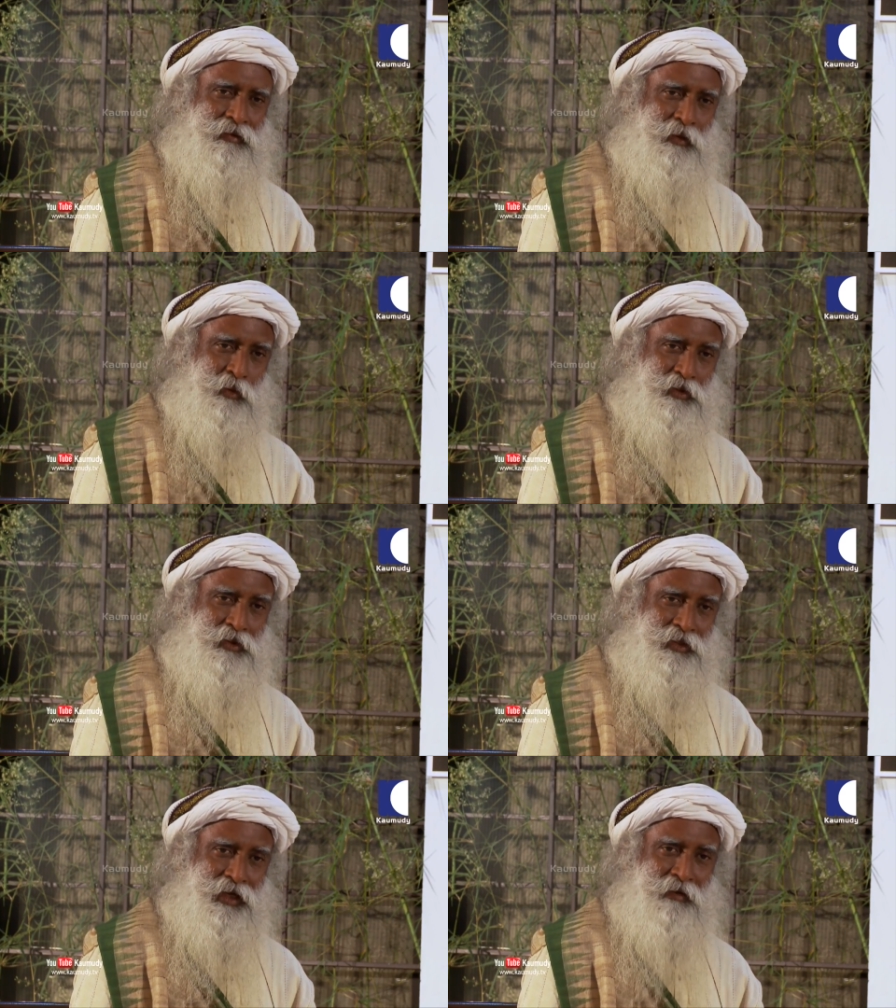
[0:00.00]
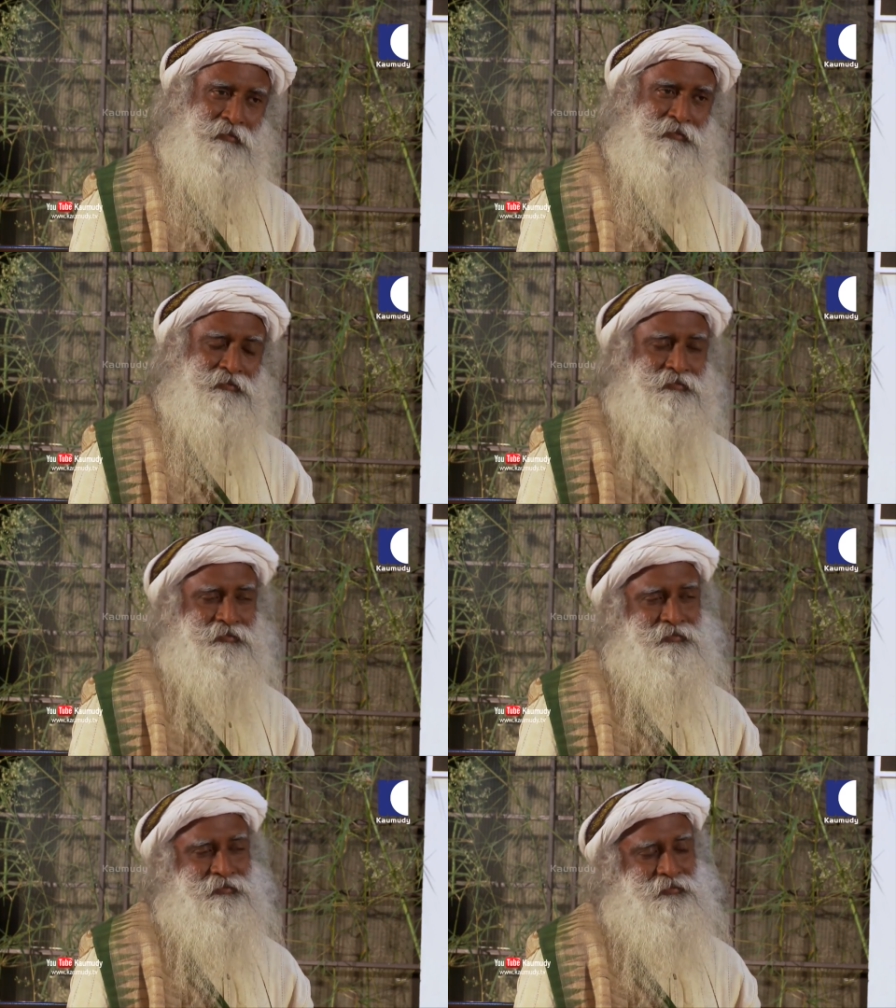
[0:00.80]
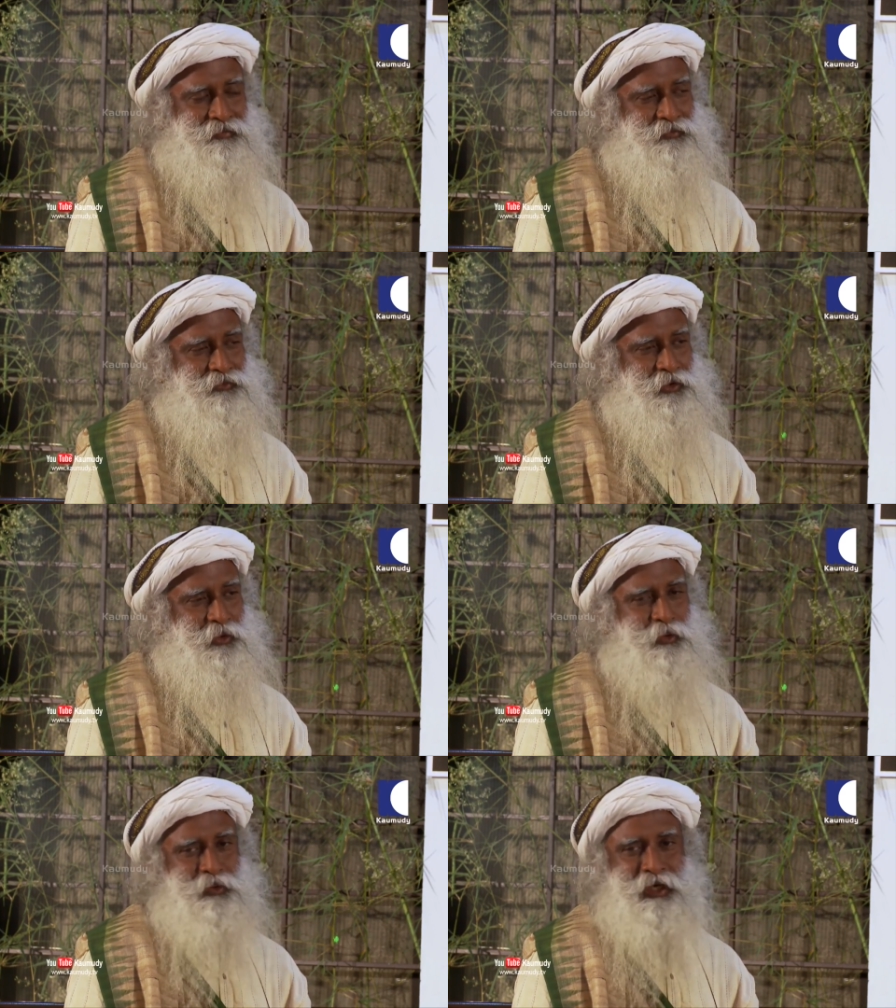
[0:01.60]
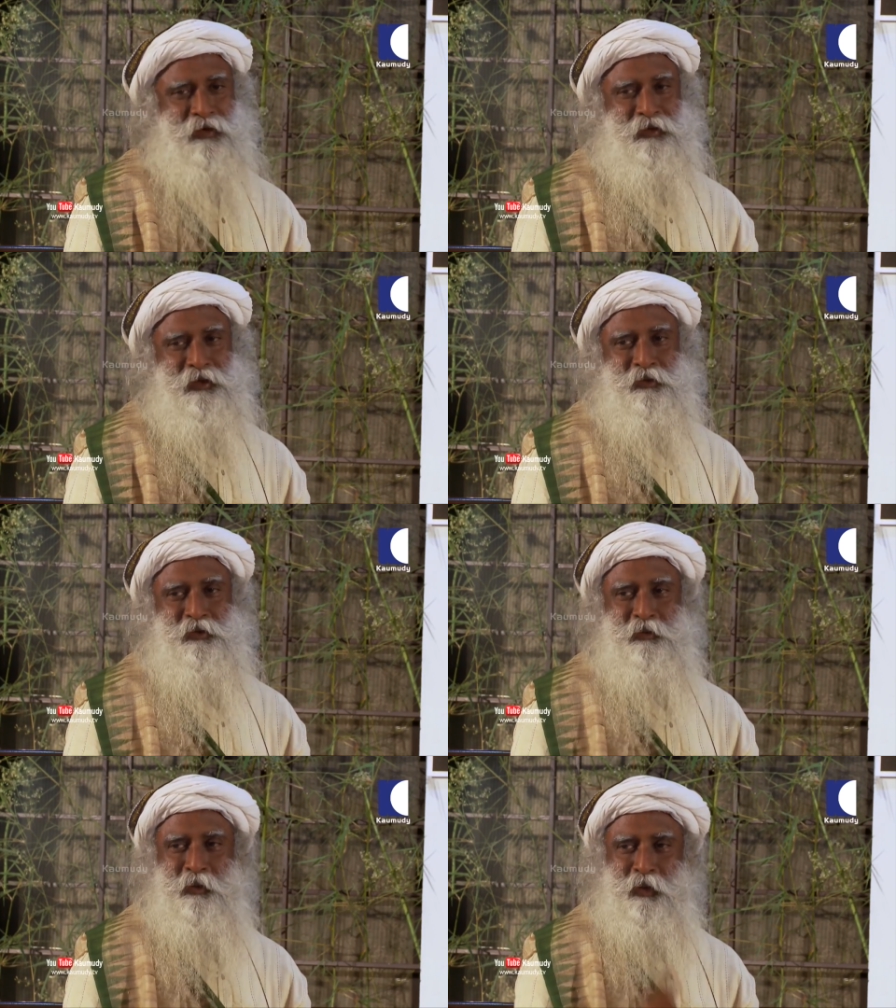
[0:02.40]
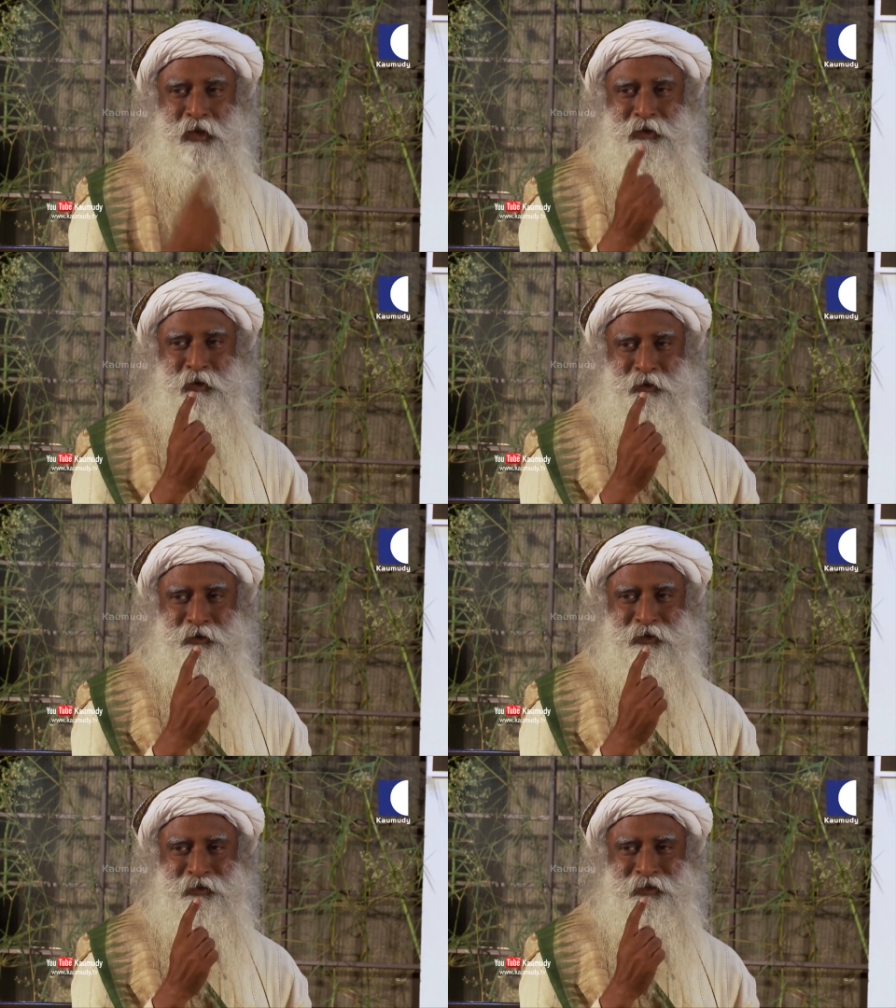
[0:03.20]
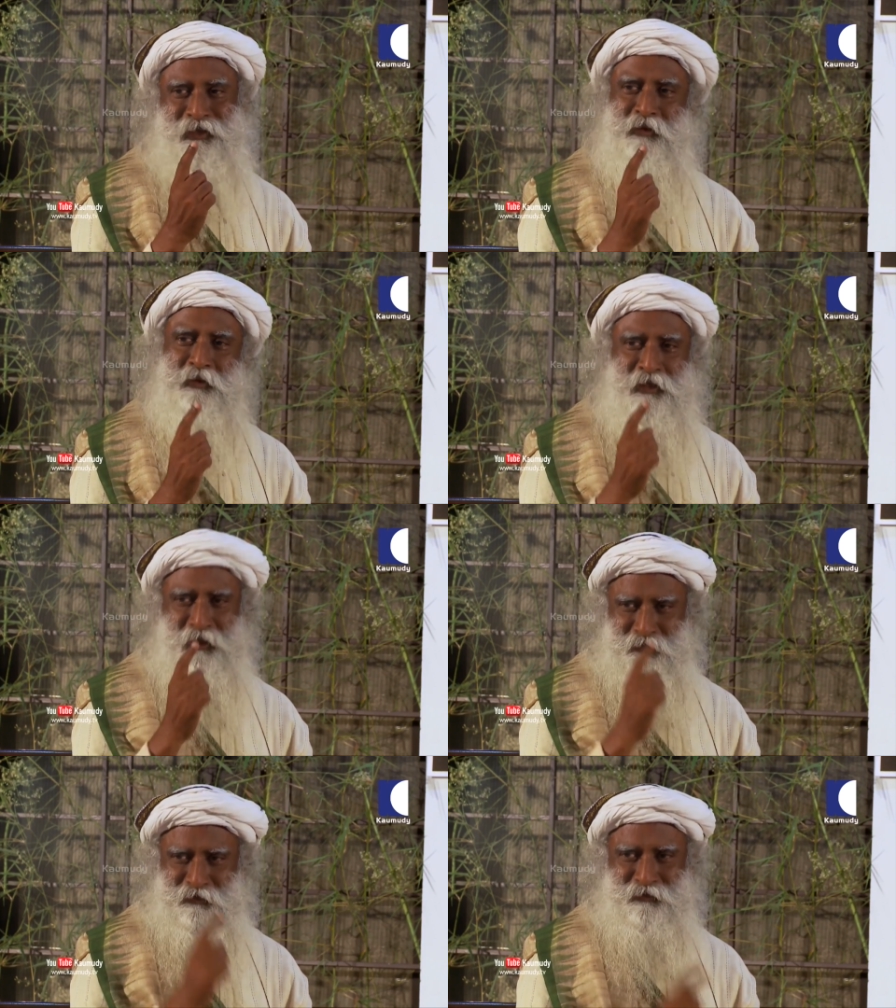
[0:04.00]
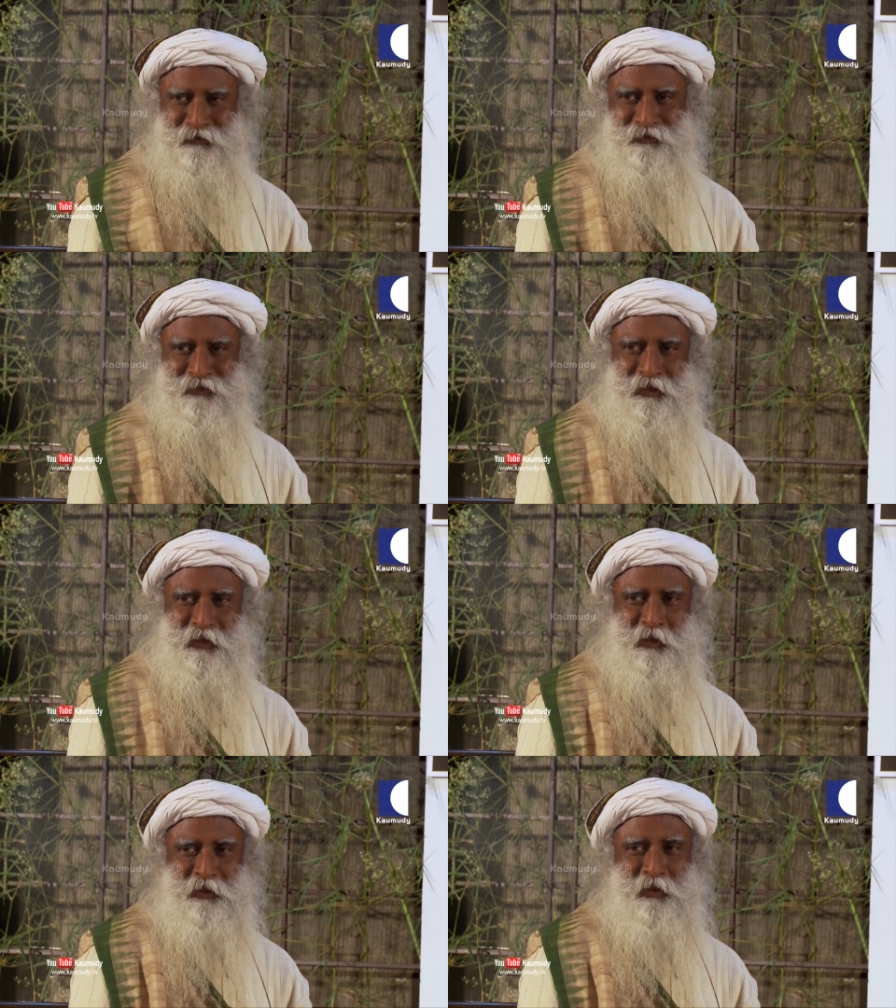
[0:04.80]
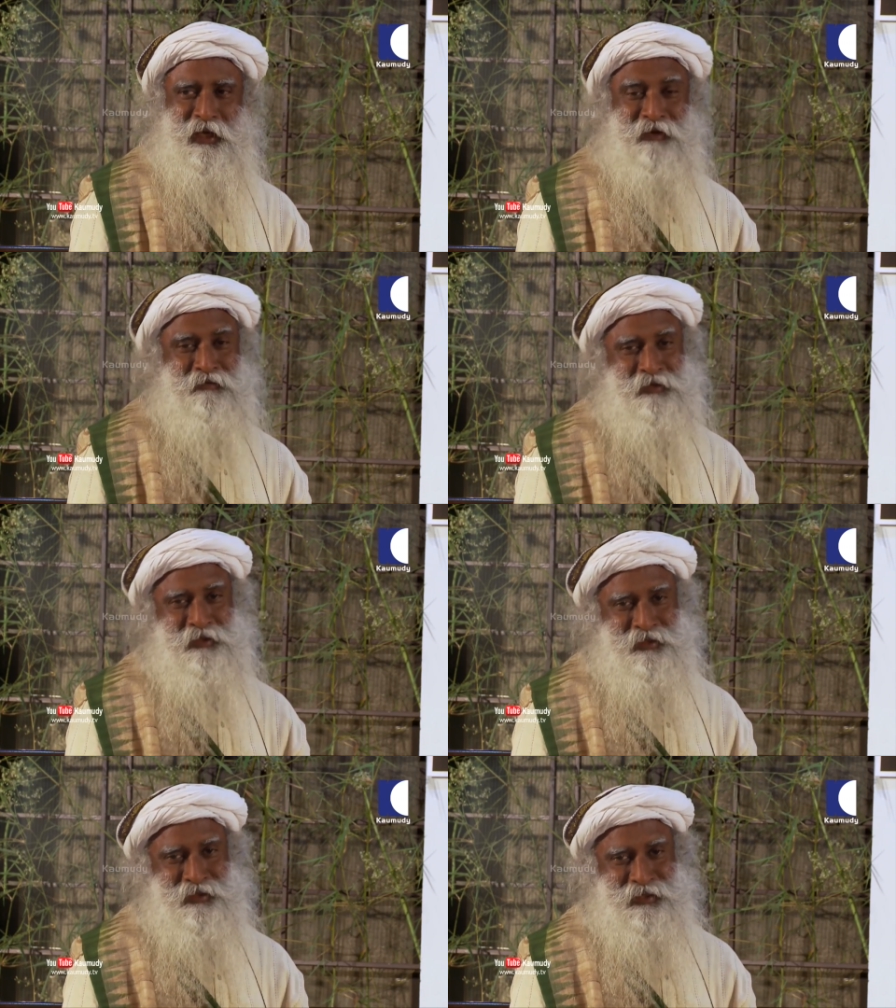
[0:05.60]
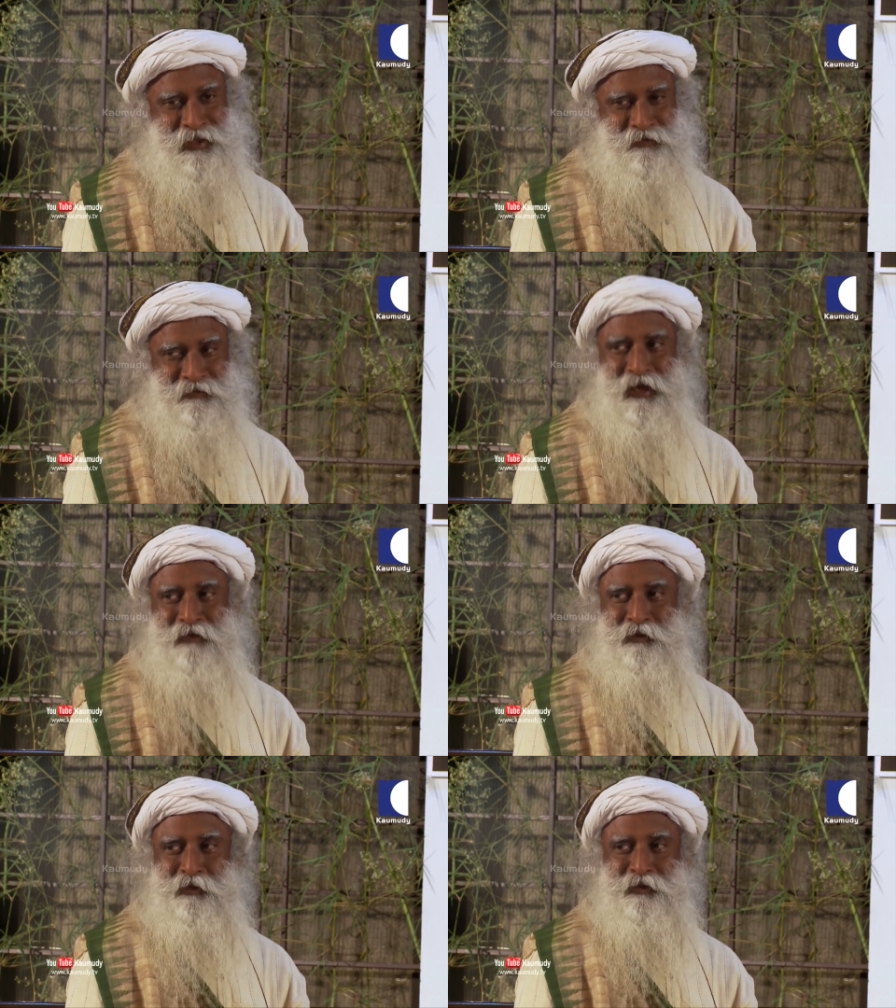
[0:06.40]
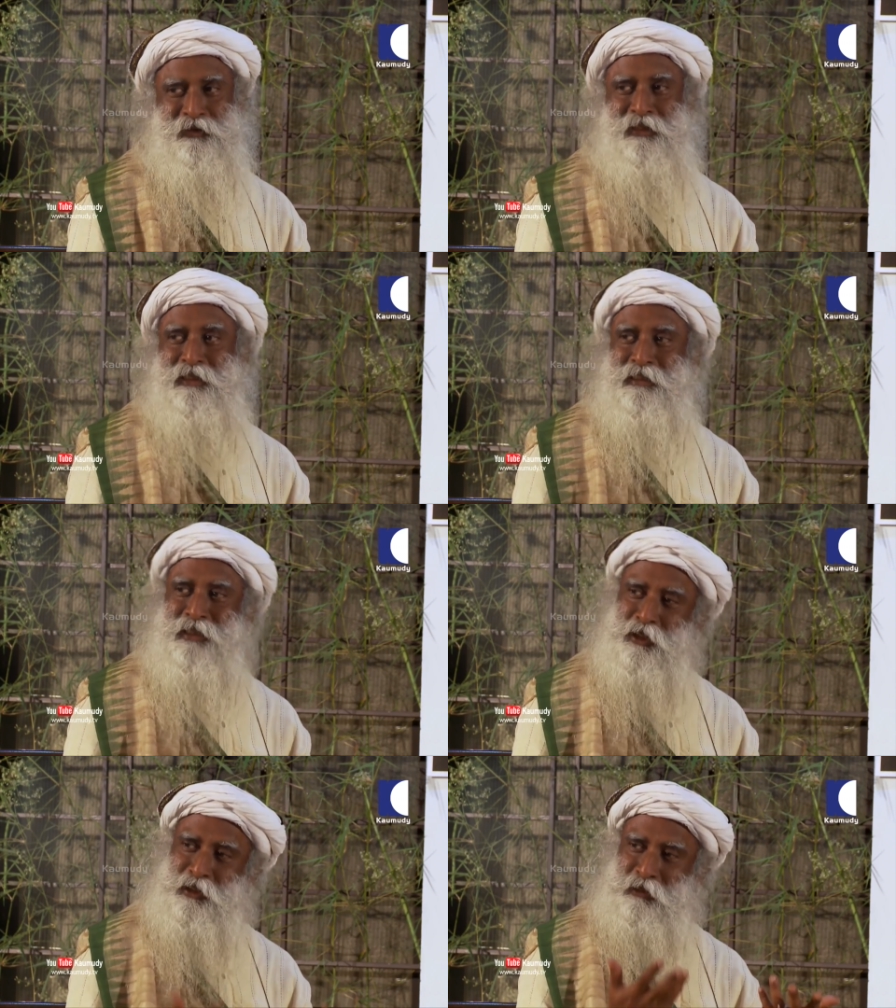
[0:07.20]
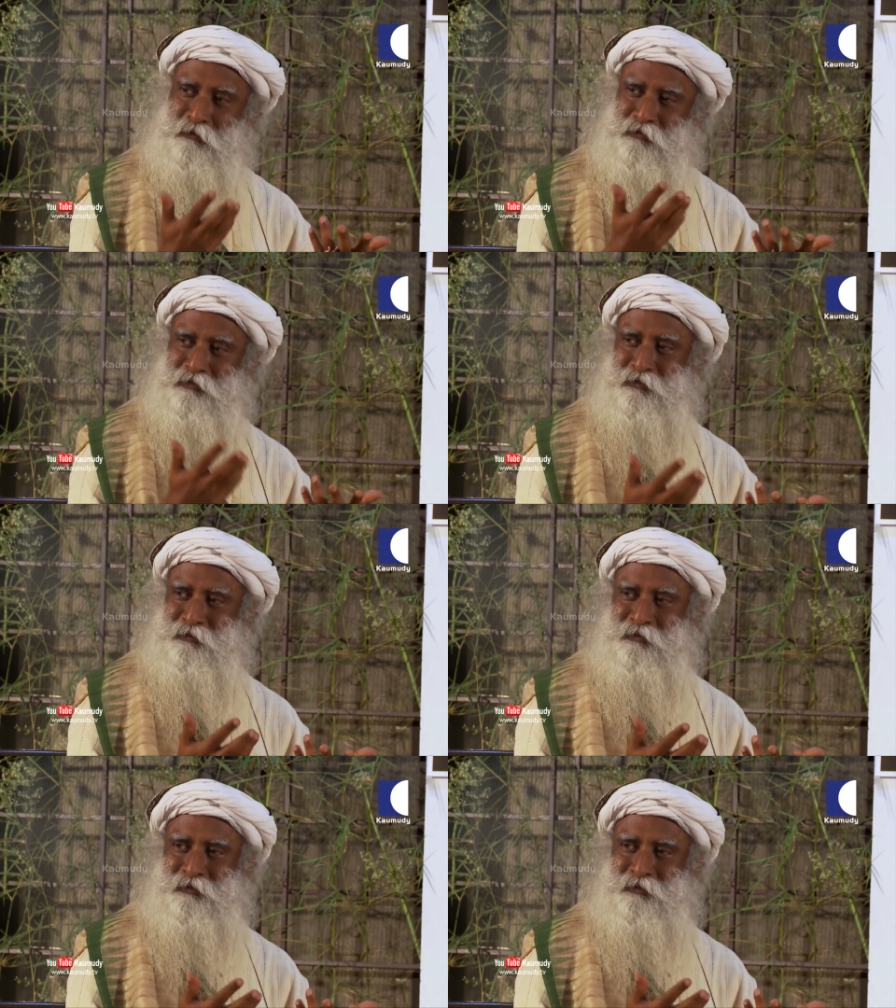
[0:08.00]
There was a time for the whole town there used to be one doctor and it was enough. Today every street has five doctors and it's not enough.